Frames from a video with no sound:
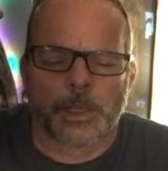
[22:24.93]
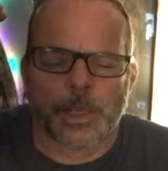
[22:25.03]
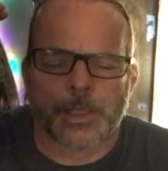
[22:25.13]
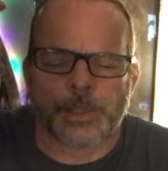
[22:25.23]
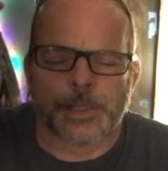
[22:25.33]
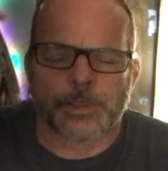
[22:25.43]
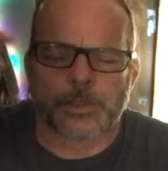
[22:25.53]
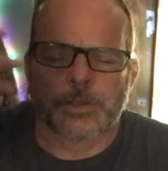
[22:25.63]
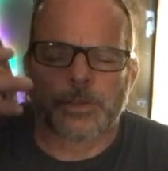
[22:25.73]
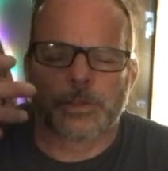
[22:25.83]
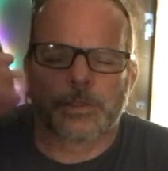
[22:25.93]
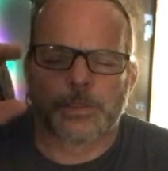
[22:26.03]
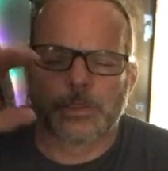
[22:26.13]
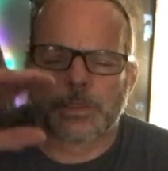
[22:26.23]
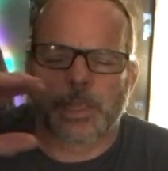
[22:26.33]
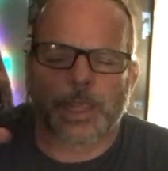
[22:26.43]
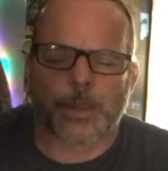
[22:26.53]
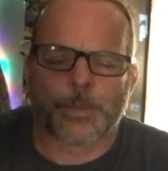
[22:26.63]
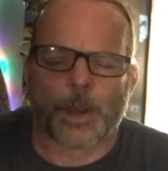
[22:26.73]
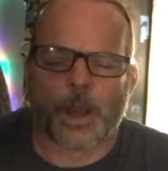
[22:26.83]
and then take
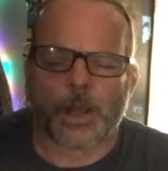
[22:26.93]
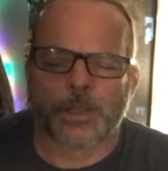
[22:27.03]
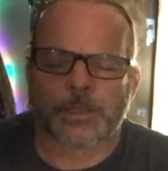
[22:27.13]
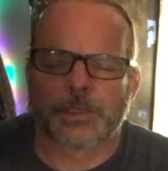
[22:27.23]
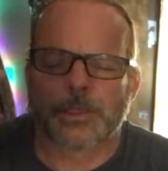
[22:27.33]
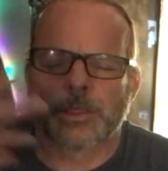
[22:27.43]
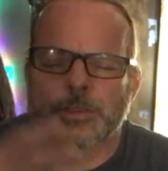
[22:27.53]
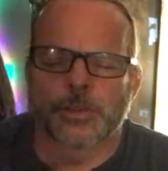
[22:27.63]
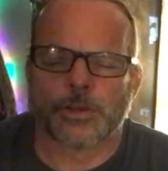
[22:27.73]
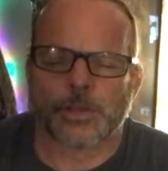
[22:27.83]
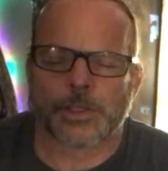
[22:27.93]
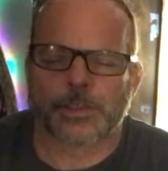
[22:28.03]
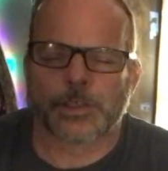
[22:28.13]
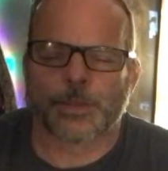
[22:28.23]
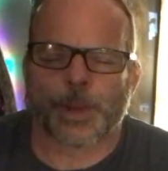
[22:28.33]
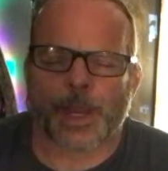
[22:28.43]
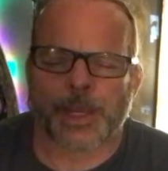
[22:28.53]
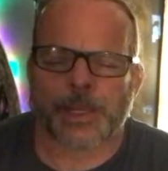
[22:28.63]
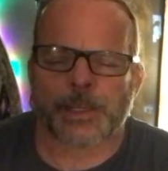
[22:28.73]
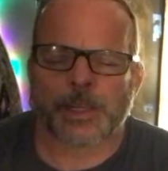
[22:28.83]
a pause and tune into the
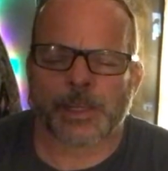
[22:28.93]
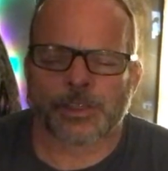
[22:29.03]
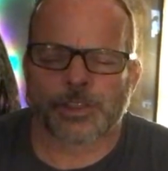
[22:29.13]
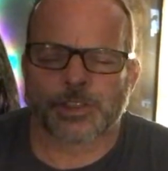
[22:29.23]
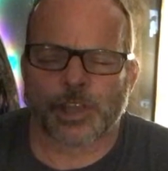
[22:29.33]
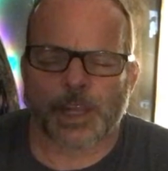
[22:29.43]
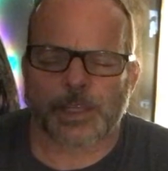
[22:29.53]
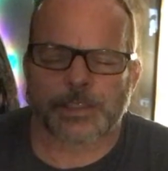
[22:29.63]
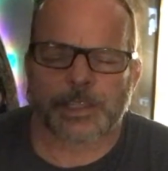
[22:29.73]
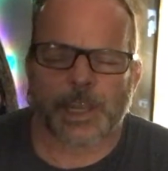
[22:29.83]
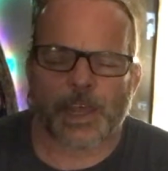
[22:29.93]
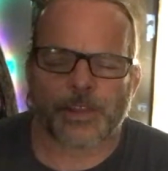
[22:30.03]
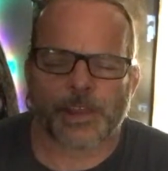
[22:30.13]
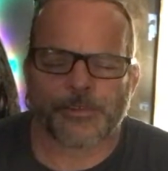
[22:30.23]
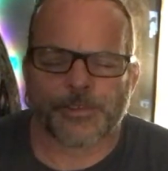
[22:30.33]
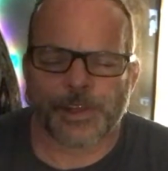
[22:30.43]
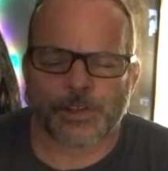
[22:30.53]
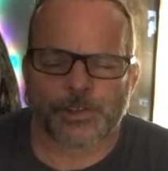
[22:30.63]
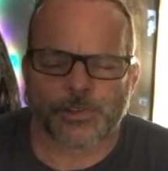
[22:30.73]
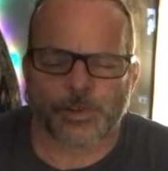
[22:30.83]
body and just check and see how that
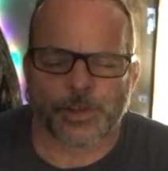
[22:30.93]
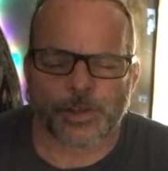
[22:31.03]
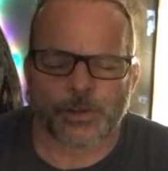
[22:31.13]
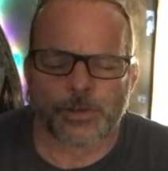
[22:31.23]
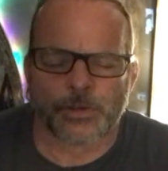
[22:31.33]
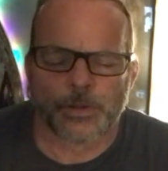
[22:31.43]
feels for you.